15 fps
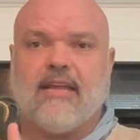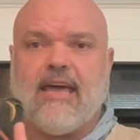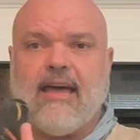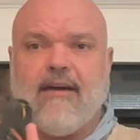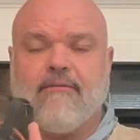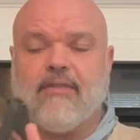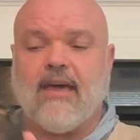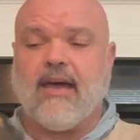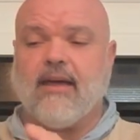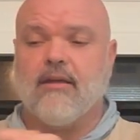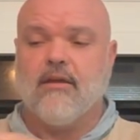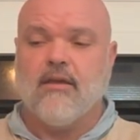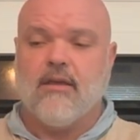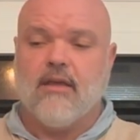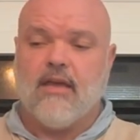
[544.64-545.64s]
have that.
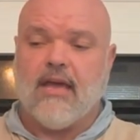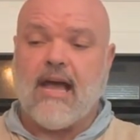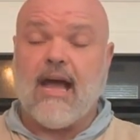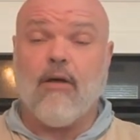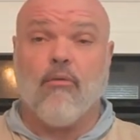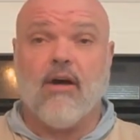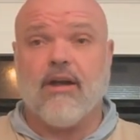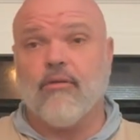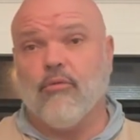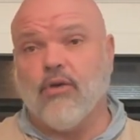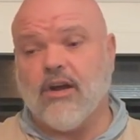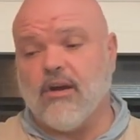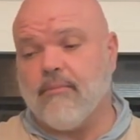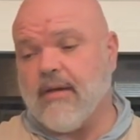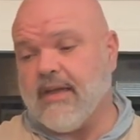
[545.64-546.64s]
I want to
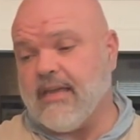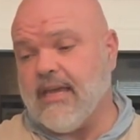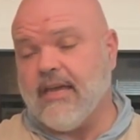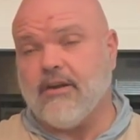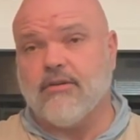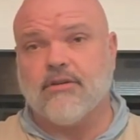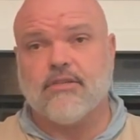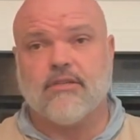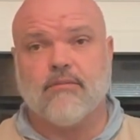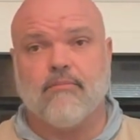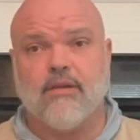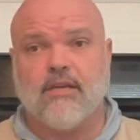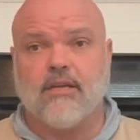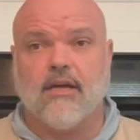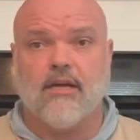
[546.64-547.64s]
wear my gaiters
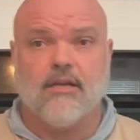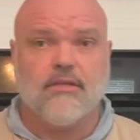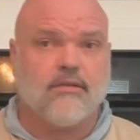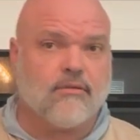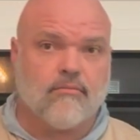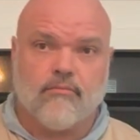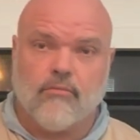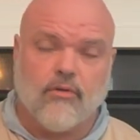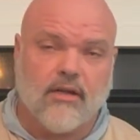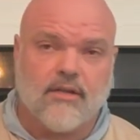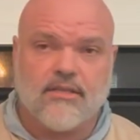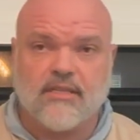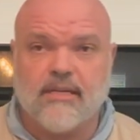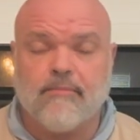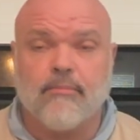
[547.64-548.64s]
because, well,
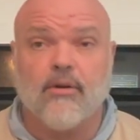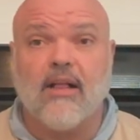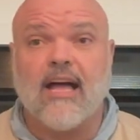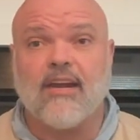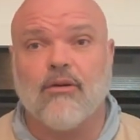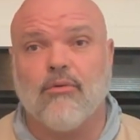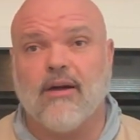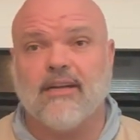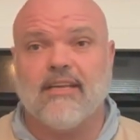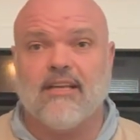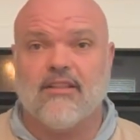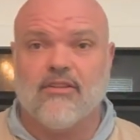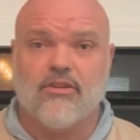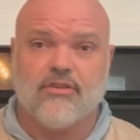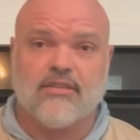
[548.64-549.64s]
it's simple. I don't want to
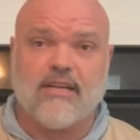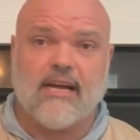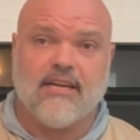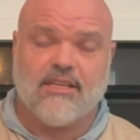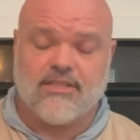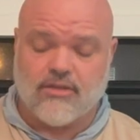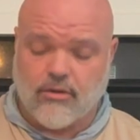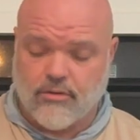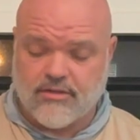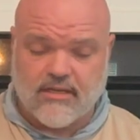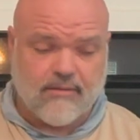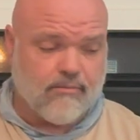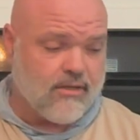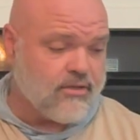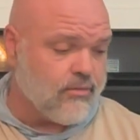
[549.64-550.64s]
get little tiny stones
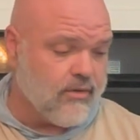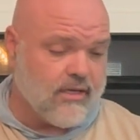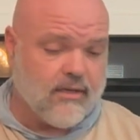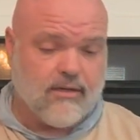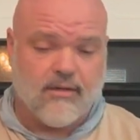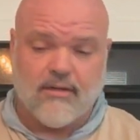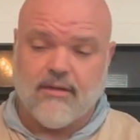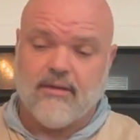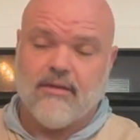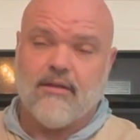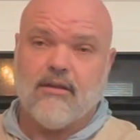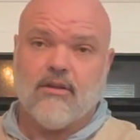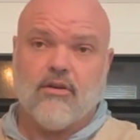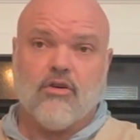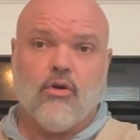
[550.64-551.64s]
in between,
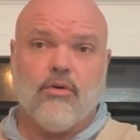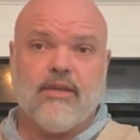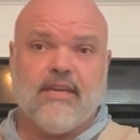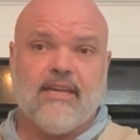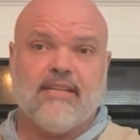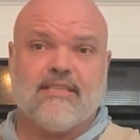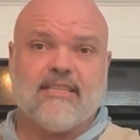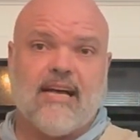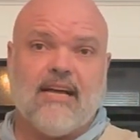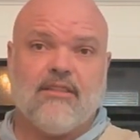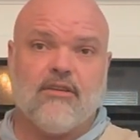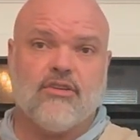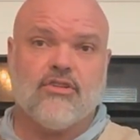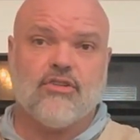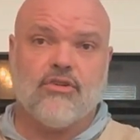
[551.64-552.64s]
going inside
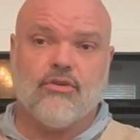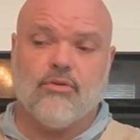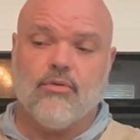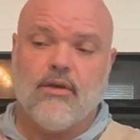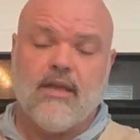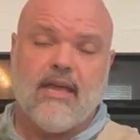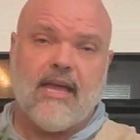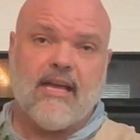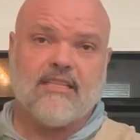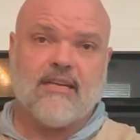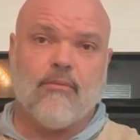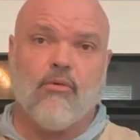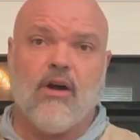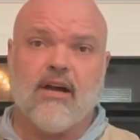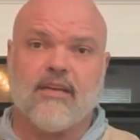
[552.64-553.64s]
the shoe as
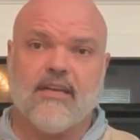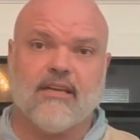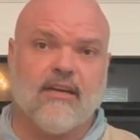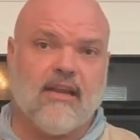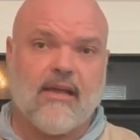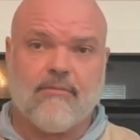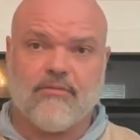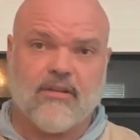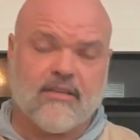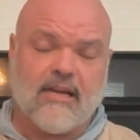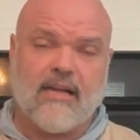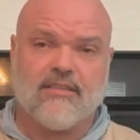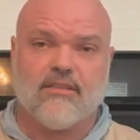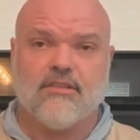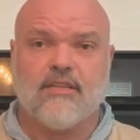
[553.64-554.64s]
I'm walking, and I have to
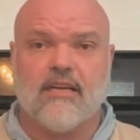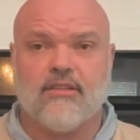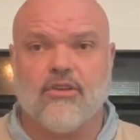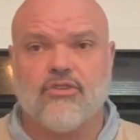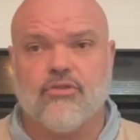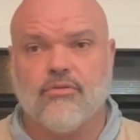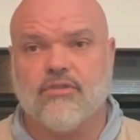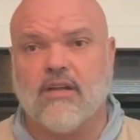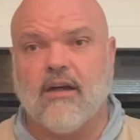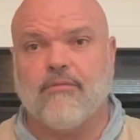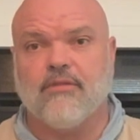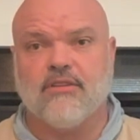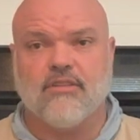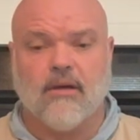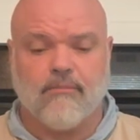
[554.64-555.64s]
constantly take the shoes off
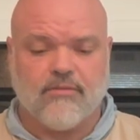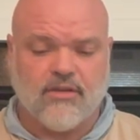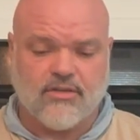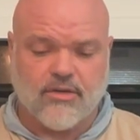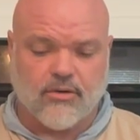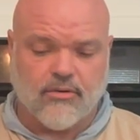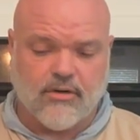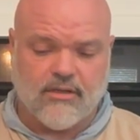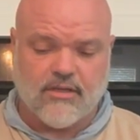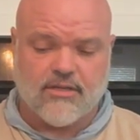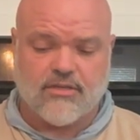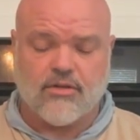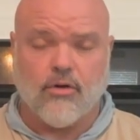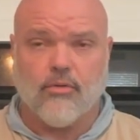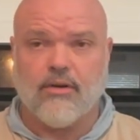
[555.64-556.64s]
and dump the dirt and the
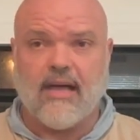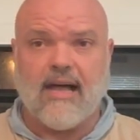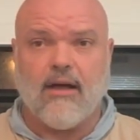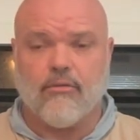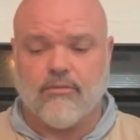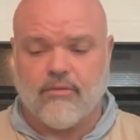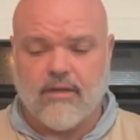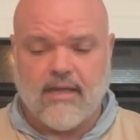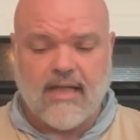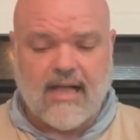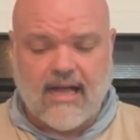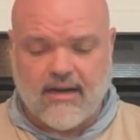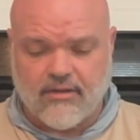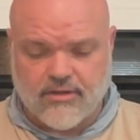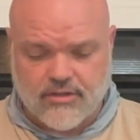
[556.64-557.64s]
stone out
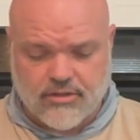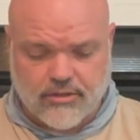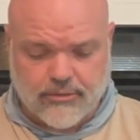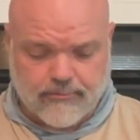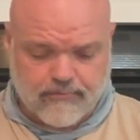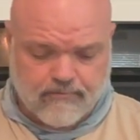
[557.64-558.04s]
of the shoe.